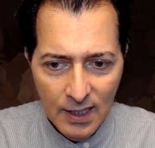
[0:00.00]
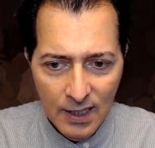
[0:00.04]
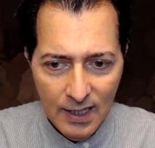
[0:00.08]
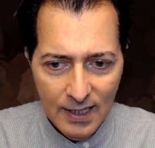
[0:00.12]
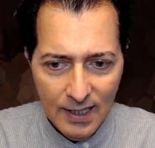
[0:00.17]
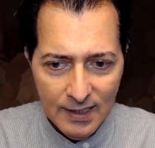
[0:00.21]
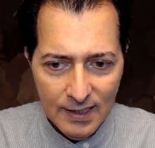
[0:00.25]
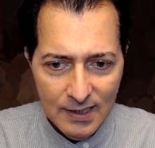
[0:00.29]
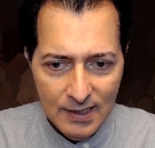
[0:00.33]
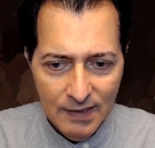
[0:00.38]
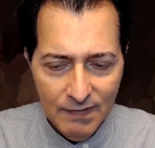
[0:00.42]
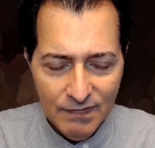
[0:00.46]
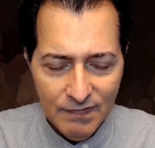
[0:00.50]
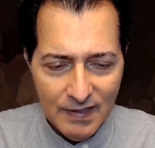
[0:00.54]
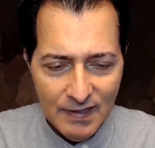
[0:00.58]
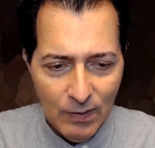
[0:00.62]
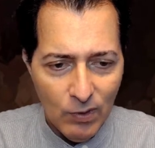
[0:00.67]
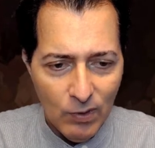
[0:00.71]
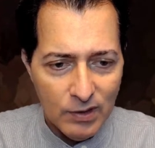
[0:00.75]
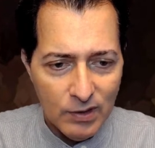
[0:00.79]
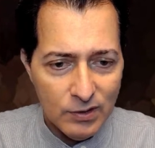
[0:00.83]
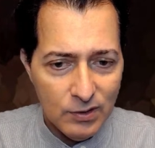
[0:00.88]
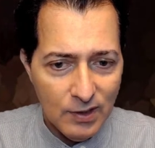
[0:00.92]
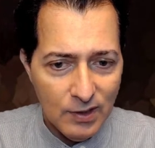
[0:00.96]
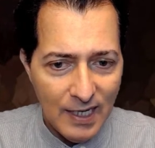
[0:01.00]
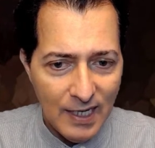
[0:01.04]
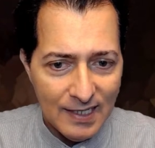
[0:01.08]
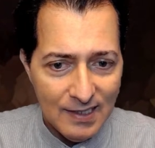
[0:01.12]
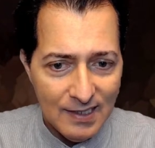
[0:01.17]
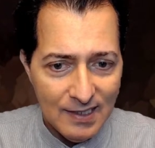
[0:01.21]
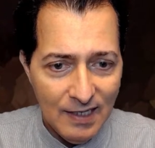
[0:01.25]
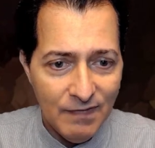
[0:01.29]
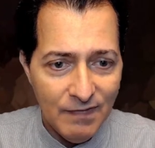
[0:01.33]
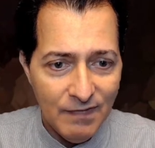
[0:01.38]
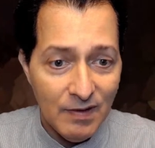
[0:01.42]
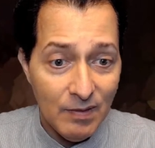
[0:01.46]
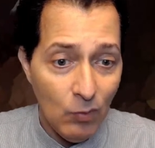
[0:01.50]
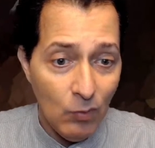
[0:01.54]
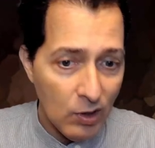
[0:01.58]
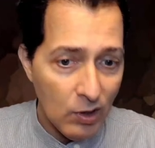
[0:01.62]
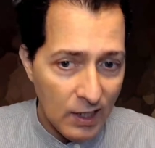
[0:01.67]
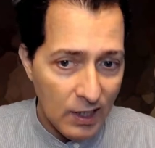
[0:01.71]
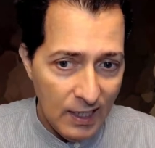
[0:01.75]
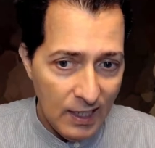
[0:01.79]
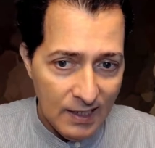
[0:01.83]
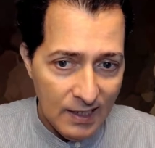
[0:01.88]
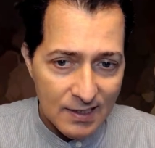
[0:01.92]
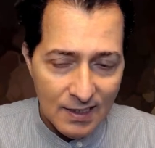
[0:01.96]
if they were to get even more
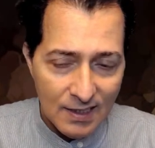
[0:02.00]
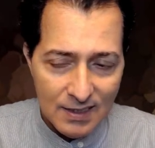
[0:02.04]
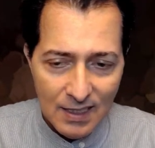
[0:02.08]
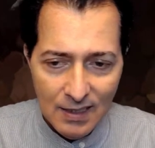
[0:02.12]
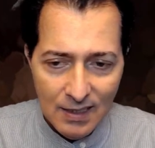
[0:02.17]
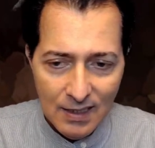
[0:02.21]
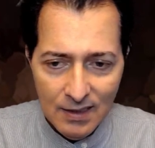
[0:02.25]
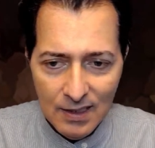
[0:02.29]
heated